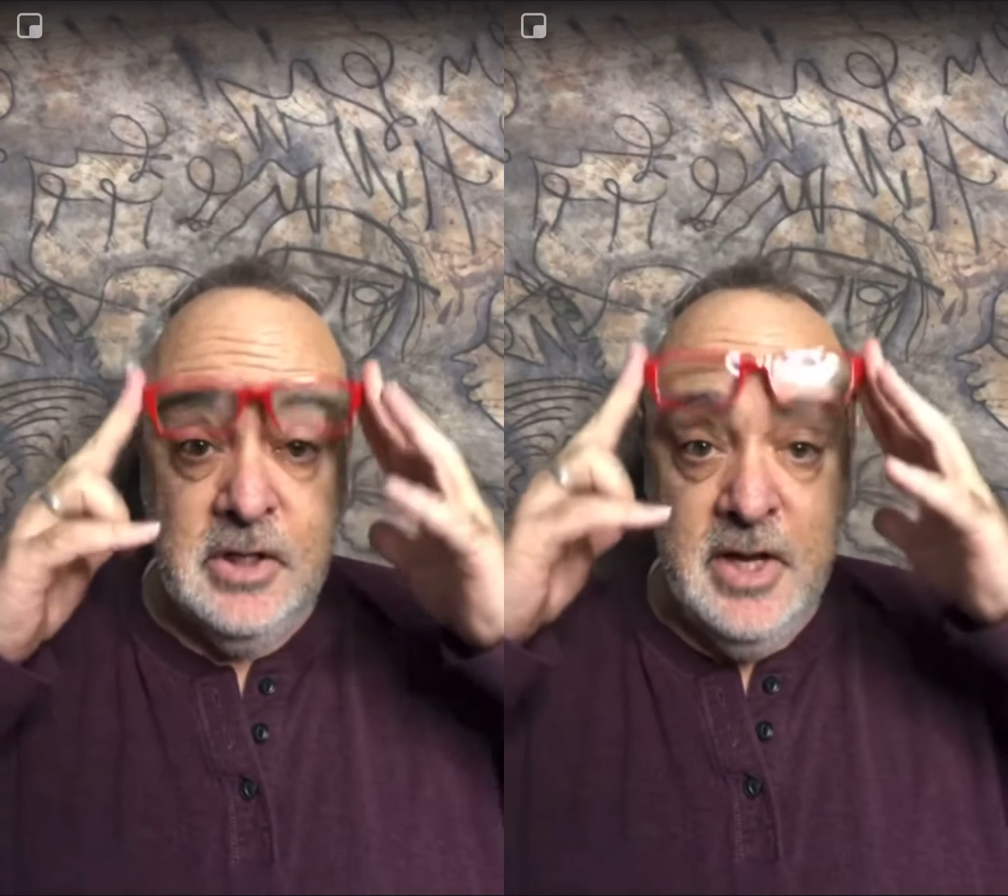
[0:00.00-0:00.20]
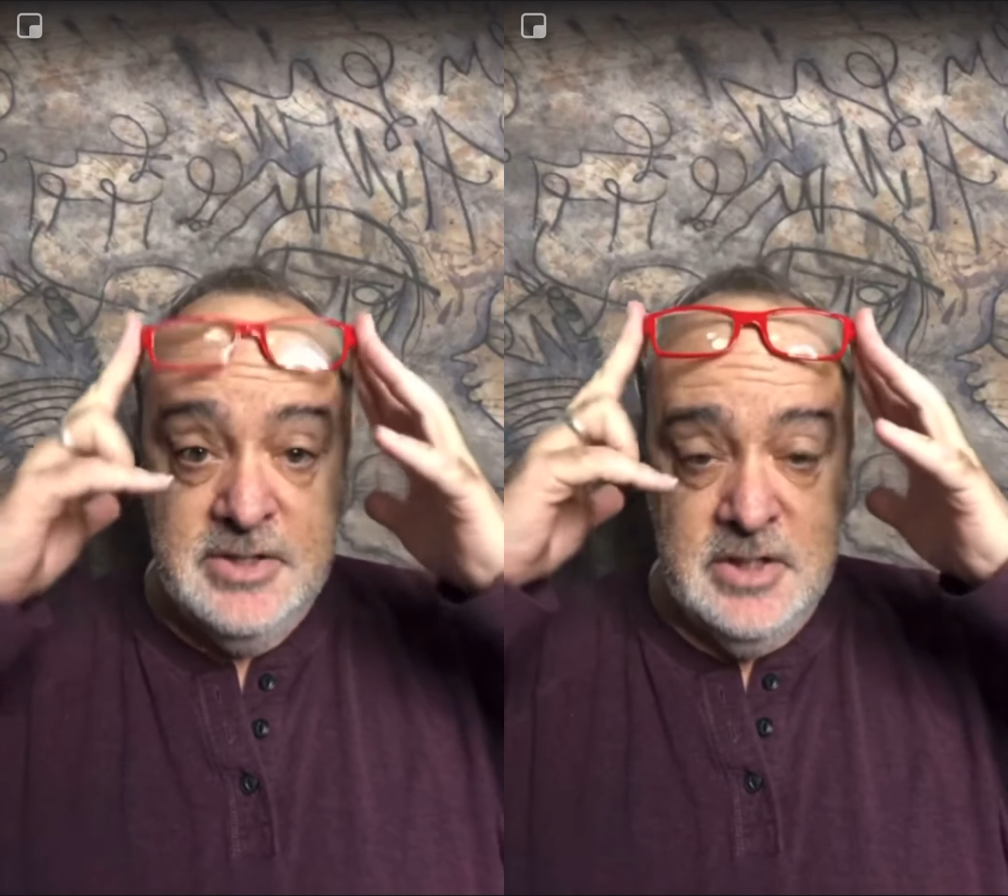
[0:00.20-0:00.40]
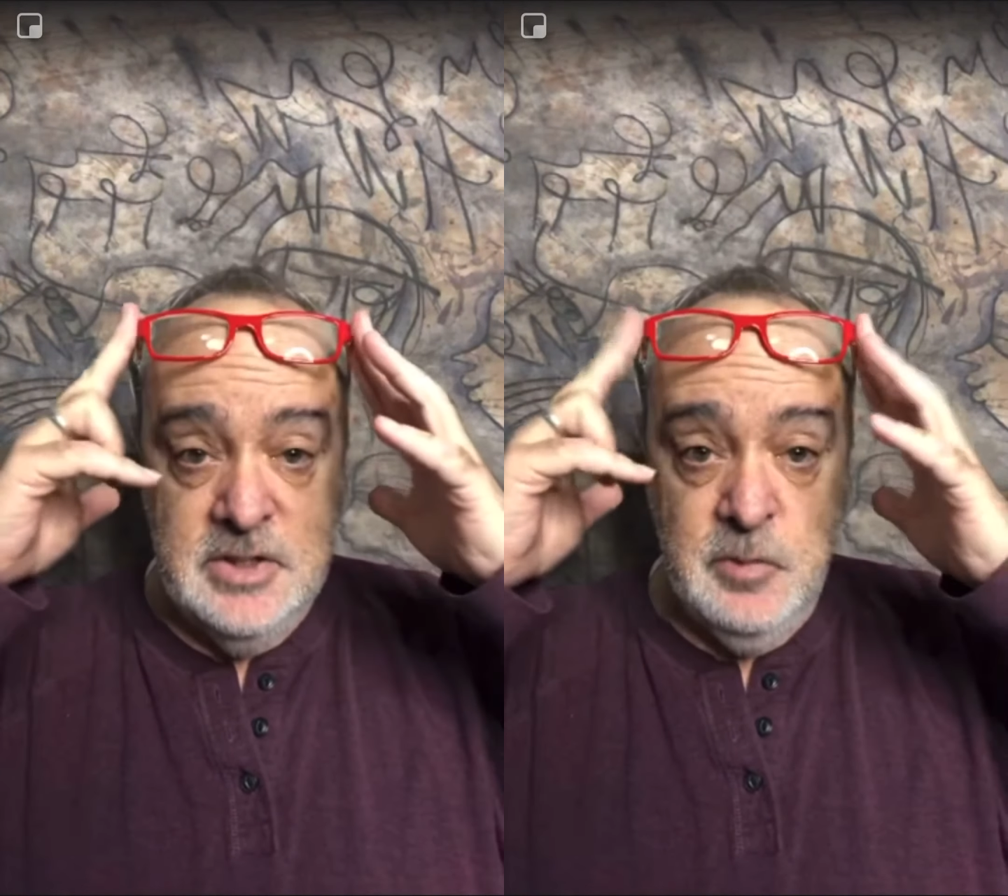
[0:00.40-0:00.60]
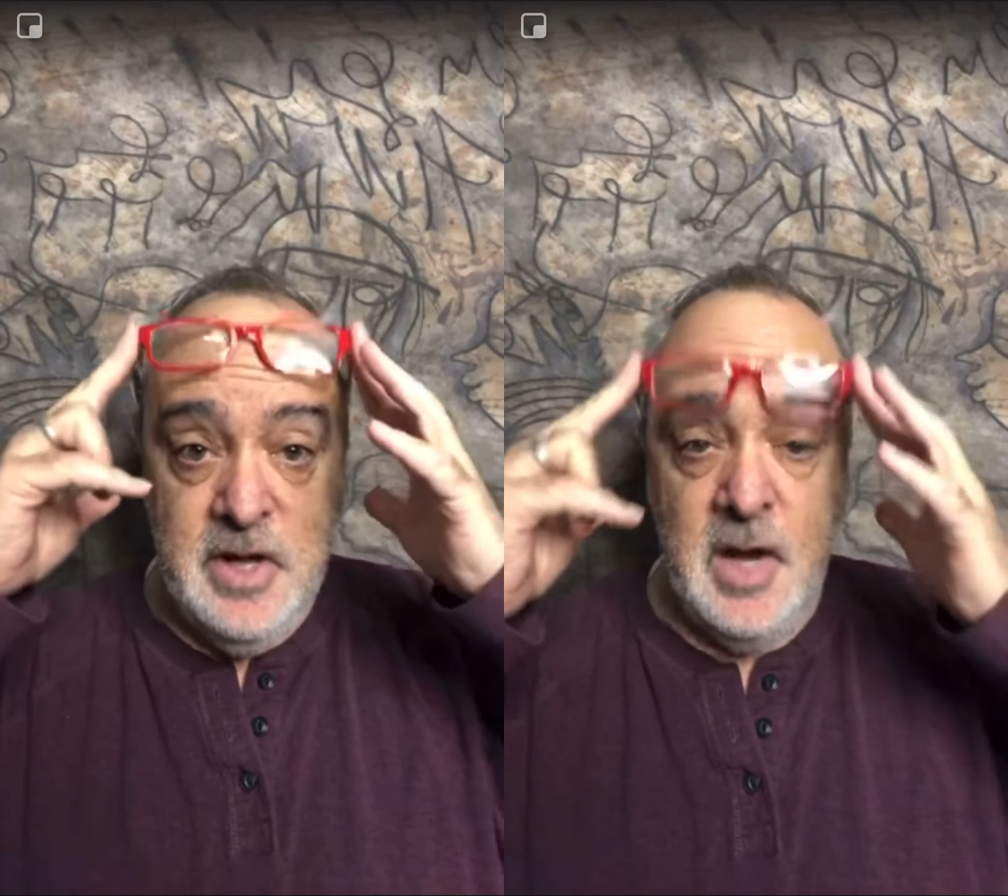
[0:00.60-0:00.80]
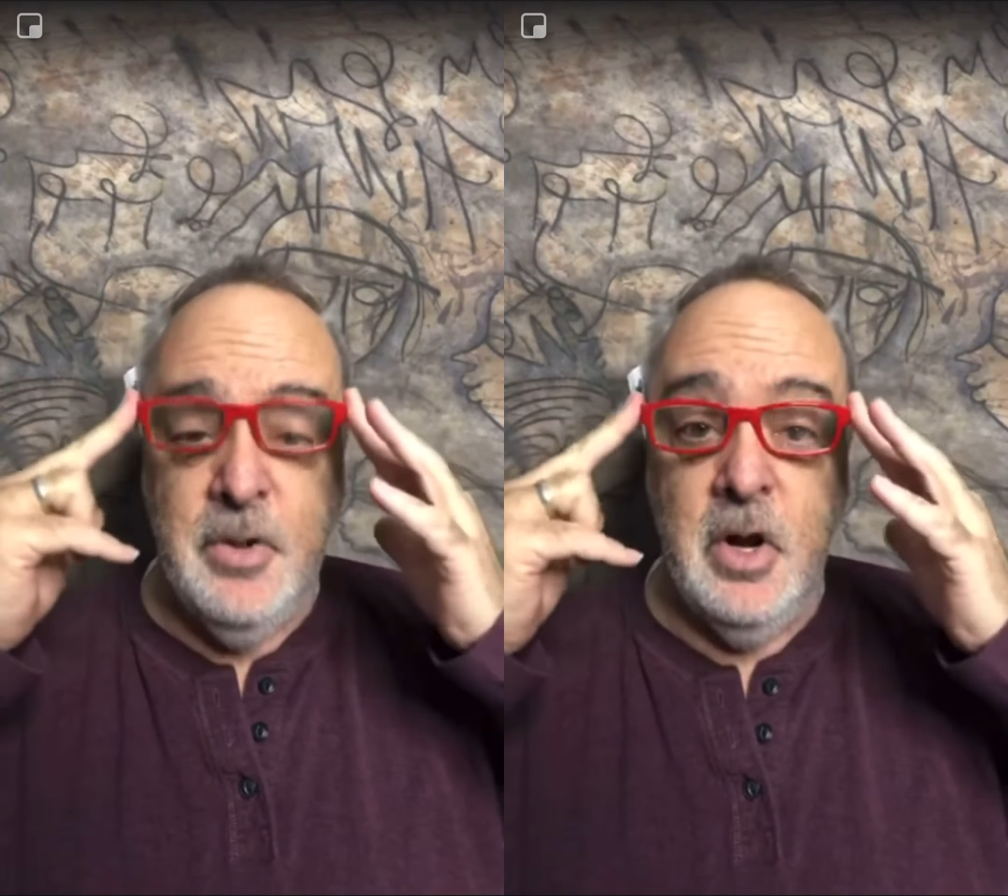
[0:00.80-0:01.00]
lesson is we
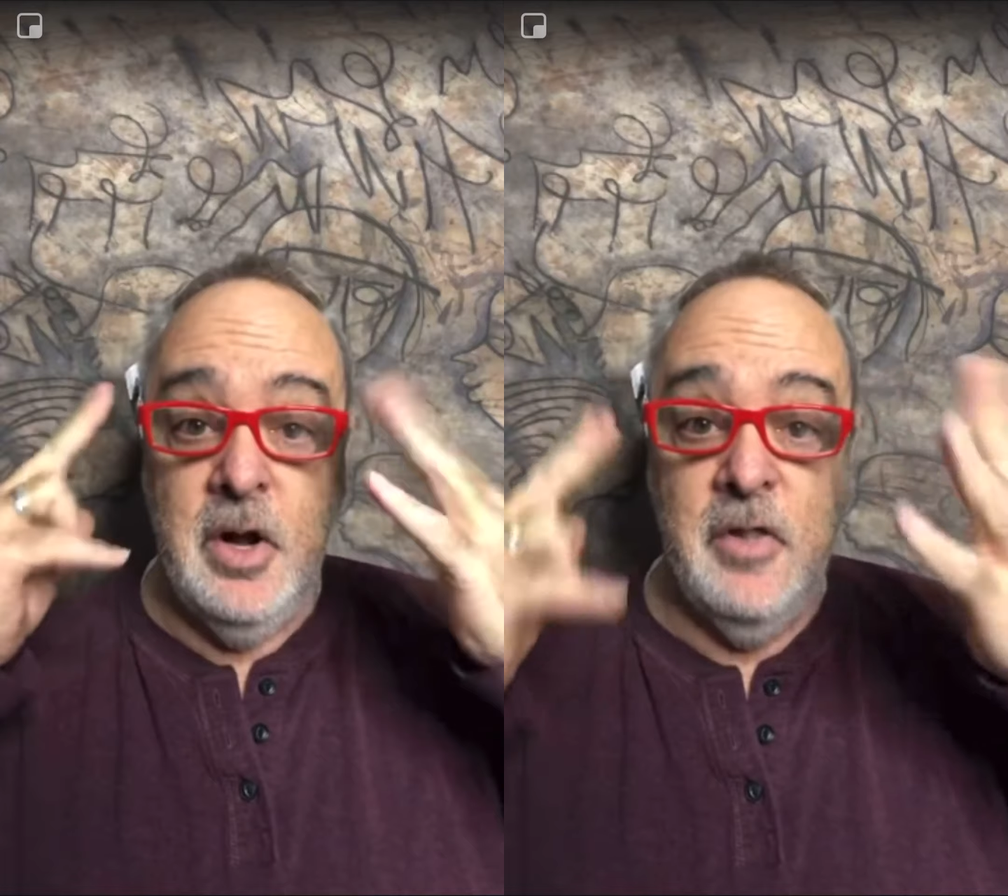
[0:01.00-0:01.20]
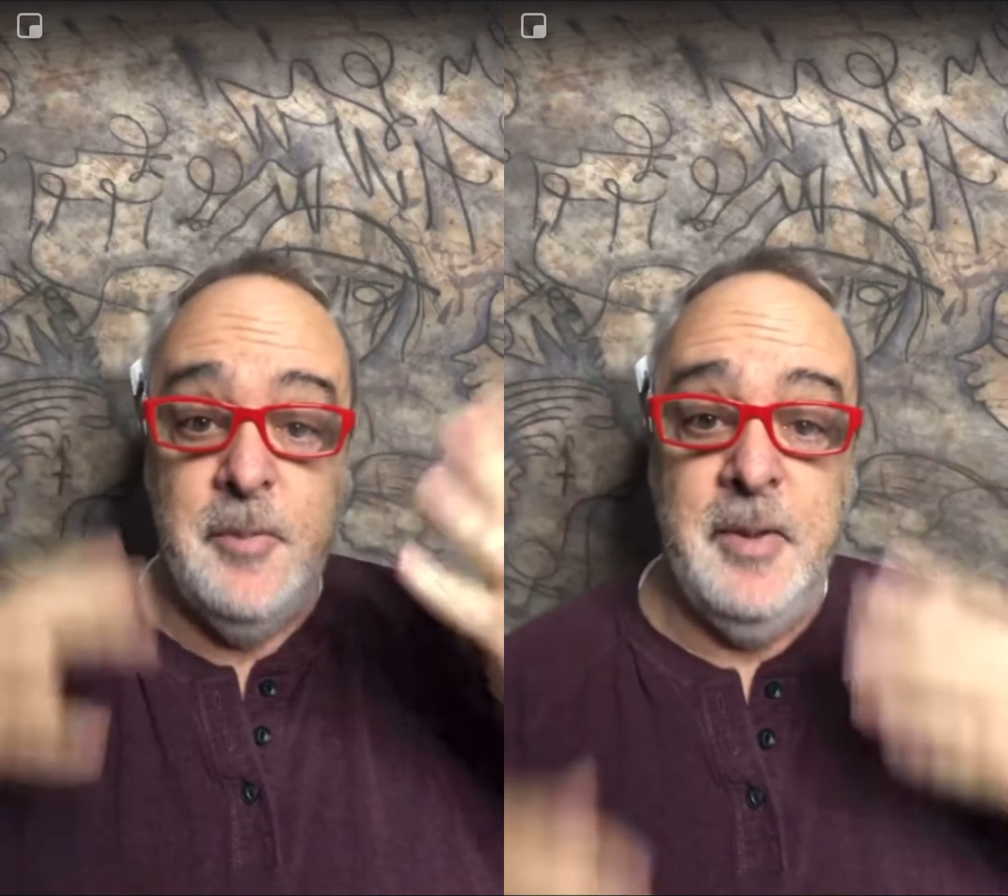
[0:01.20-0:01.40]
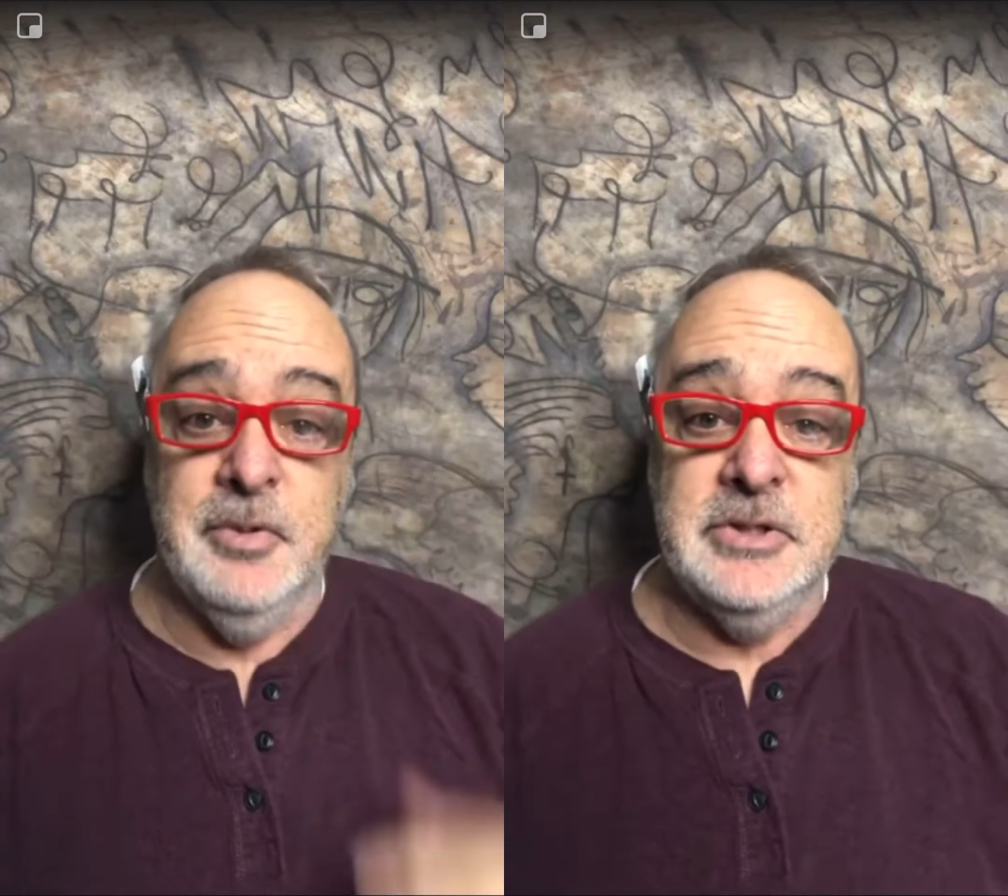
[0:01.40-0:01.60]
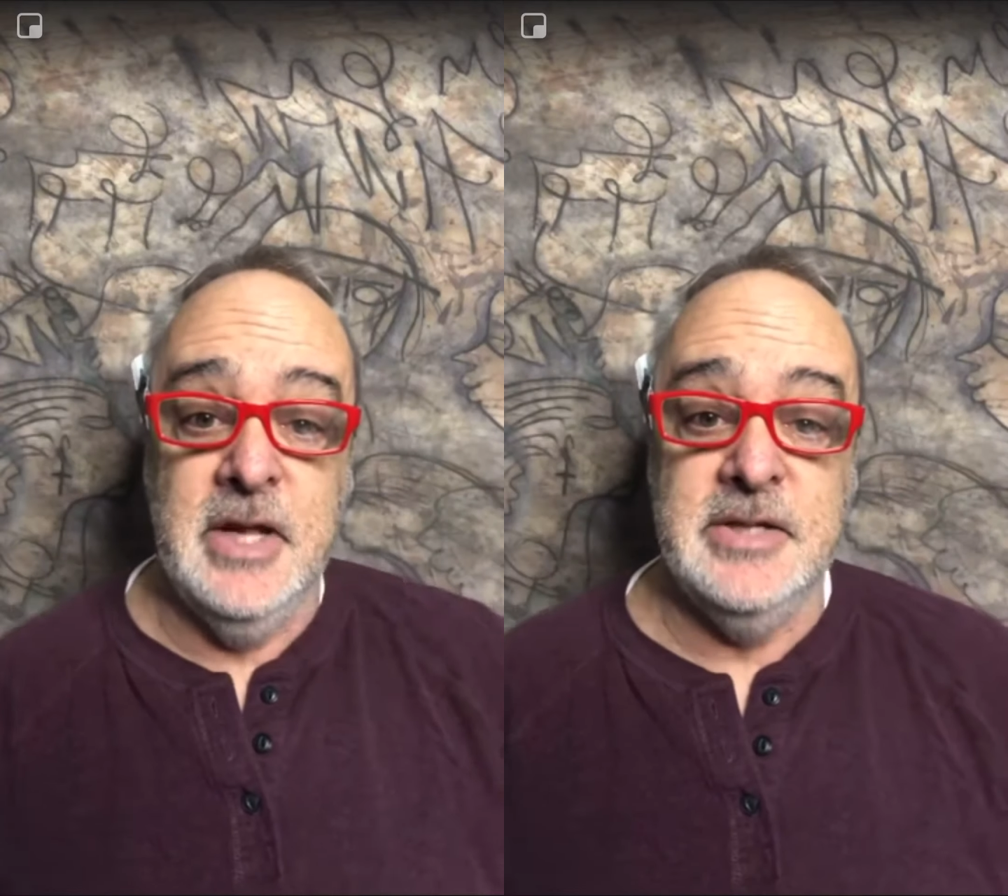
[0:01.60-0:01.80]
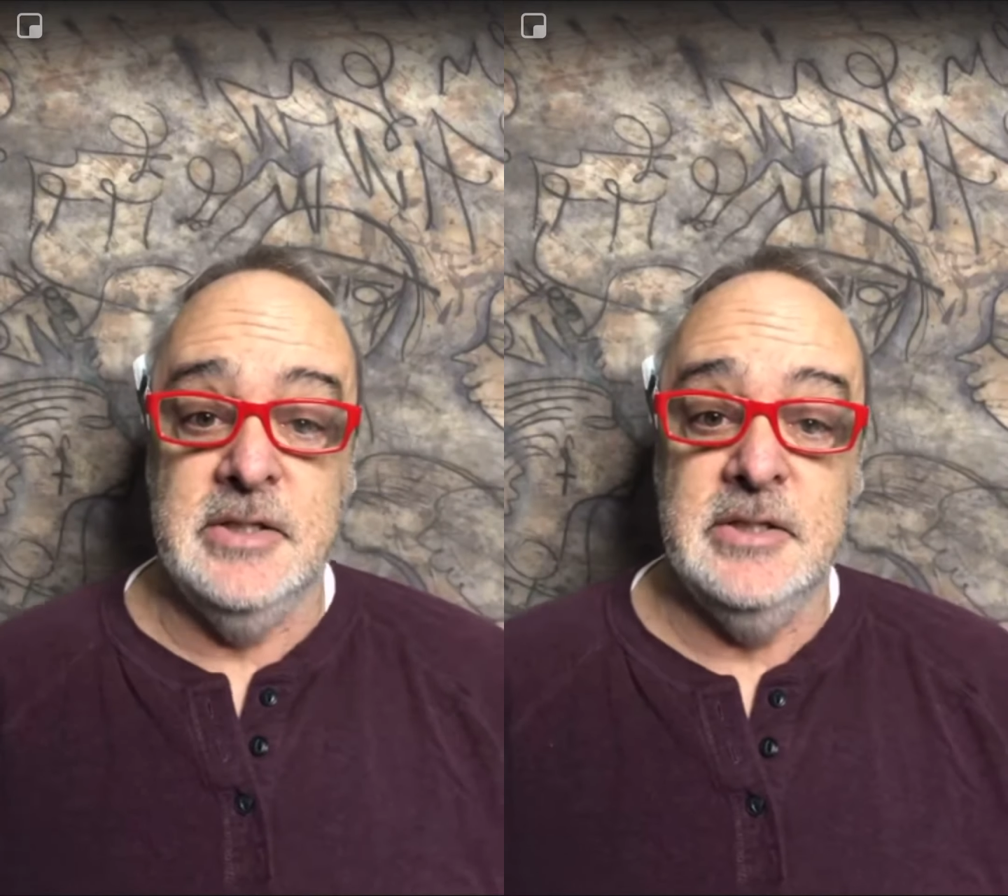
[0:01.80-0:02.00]
got to put on other people's
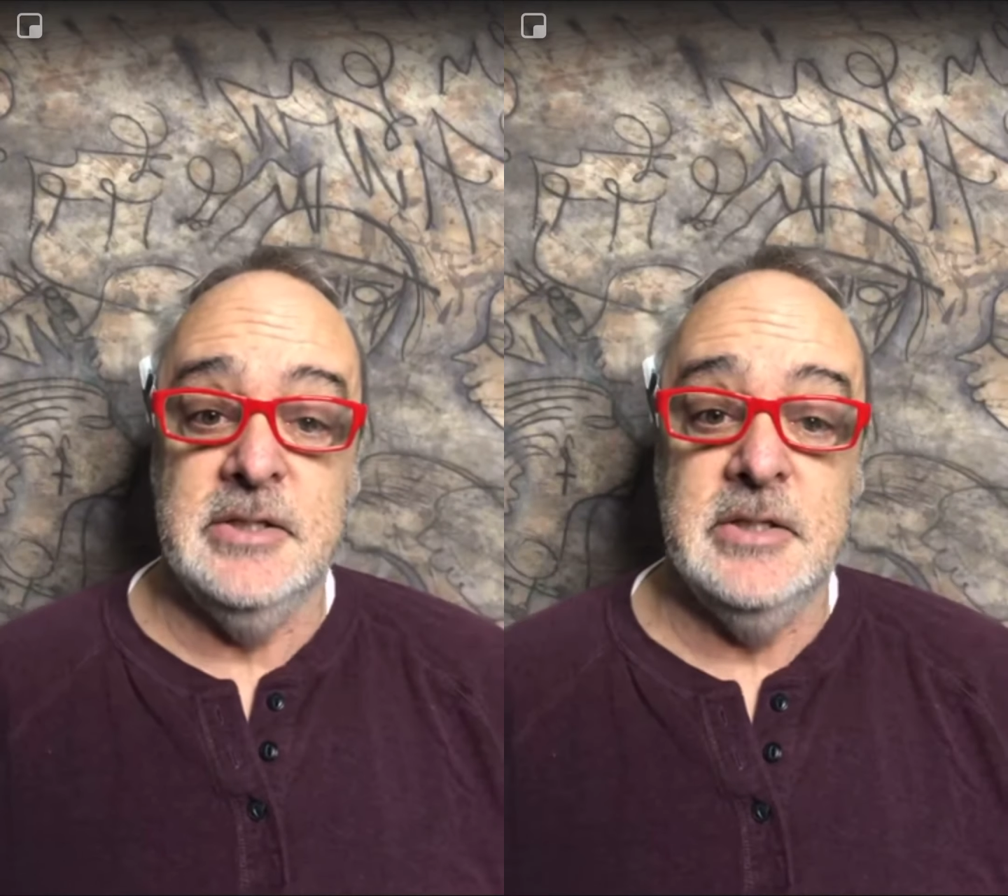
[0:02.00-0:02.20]
lenses.